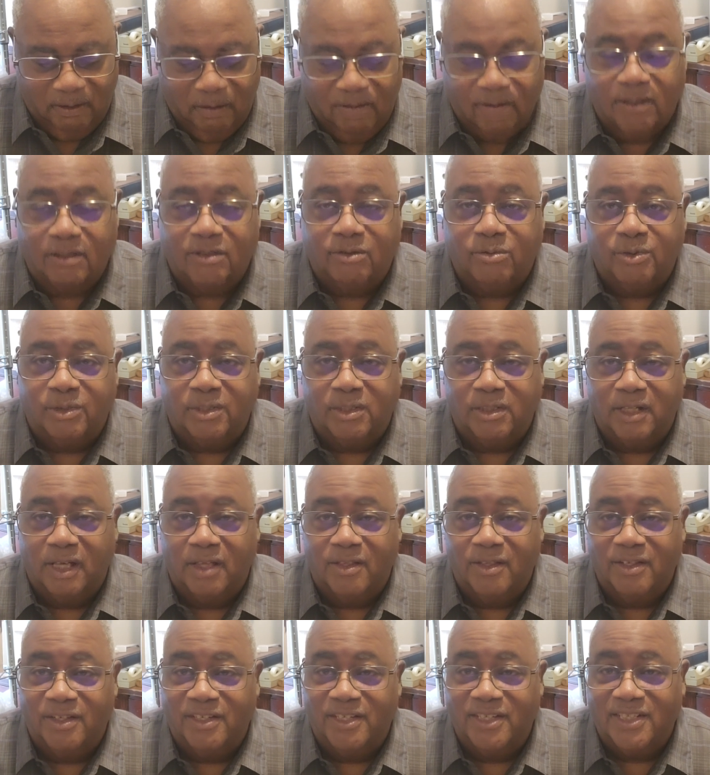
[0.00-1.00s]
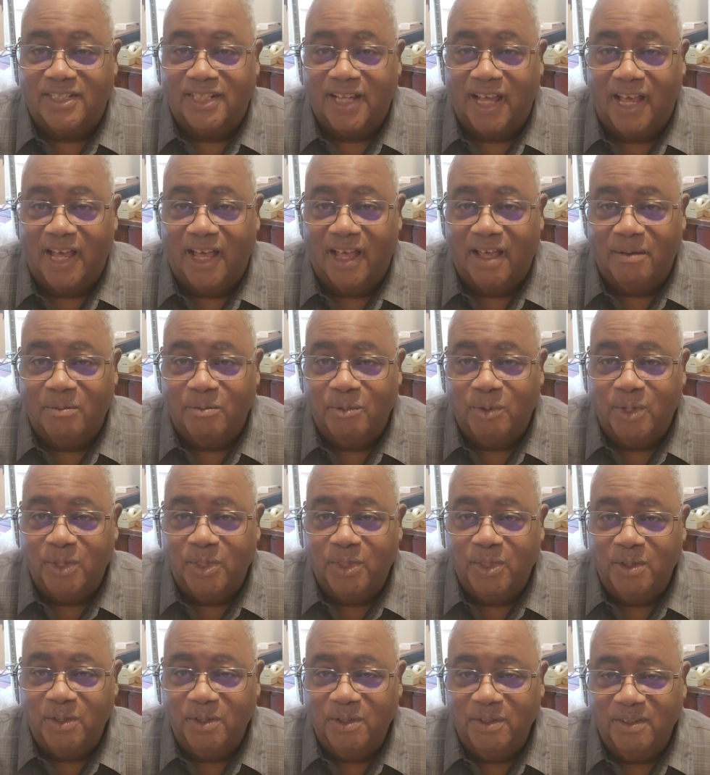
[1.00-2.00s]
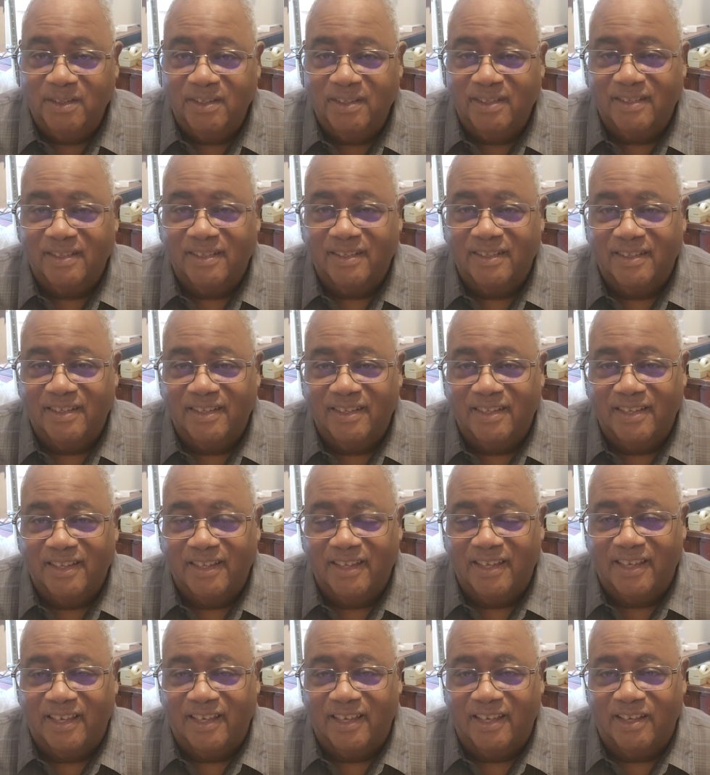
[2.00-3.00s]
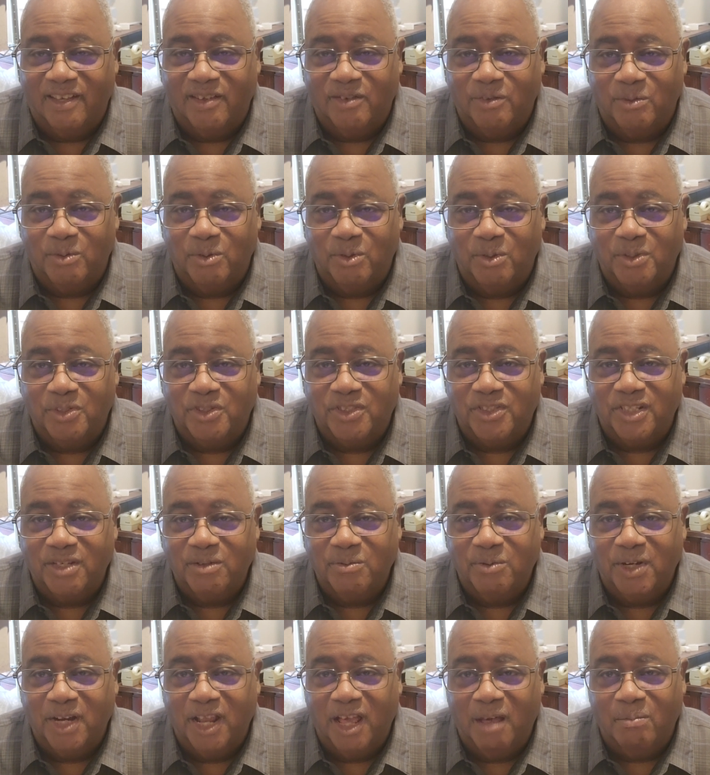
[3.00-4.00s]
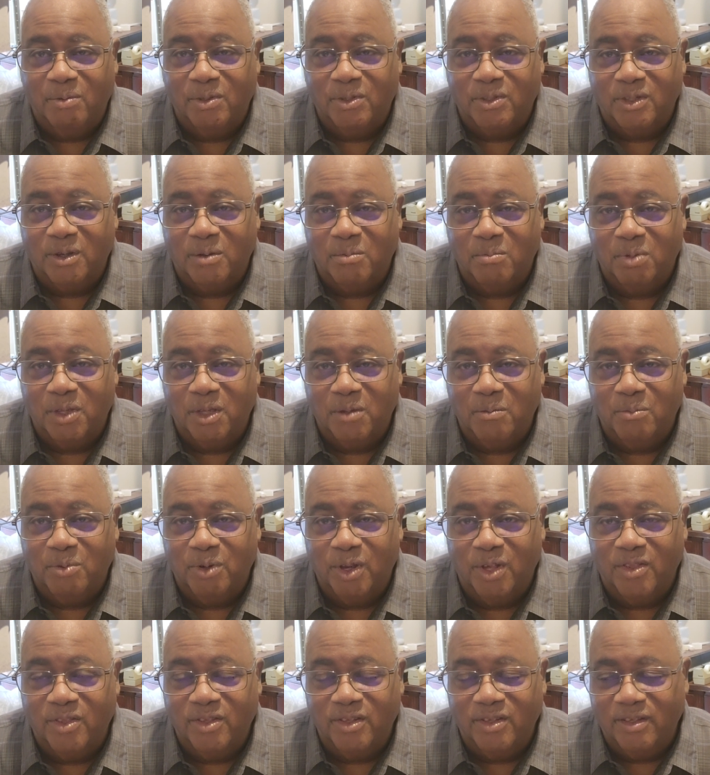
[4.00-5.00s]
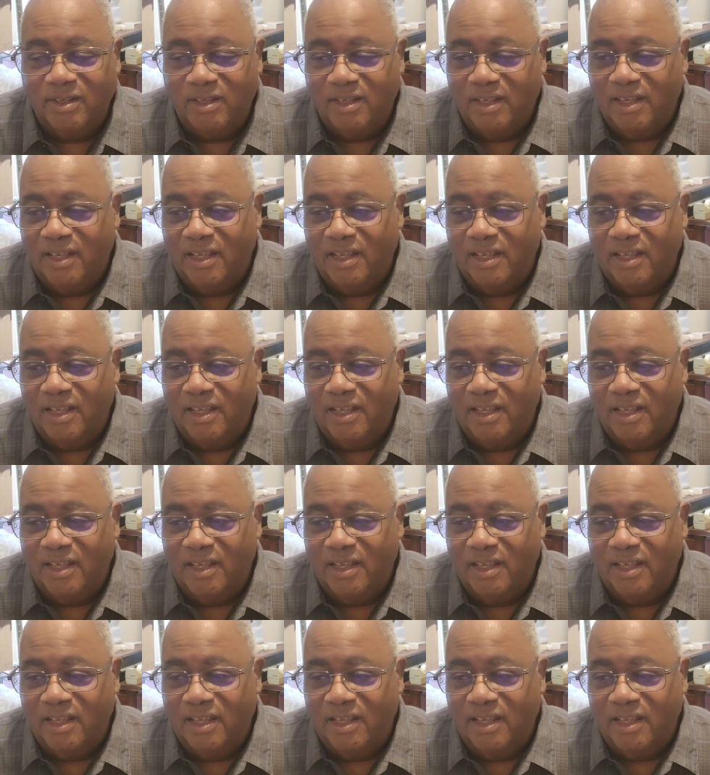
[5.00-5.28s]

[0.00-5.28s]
this was another good time with you, and we'll see what happens on Big Brother.